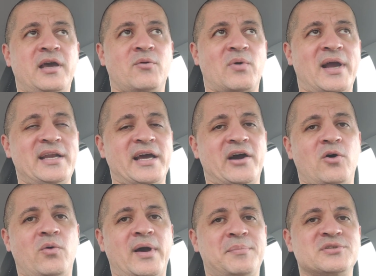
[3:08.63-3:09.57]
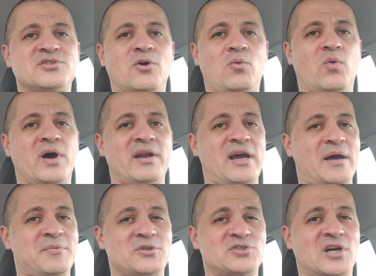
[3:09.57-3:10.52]
And right now, episode one of
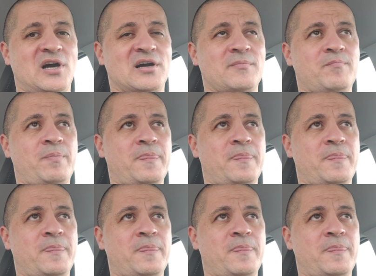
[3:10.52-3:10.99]
Aftershock,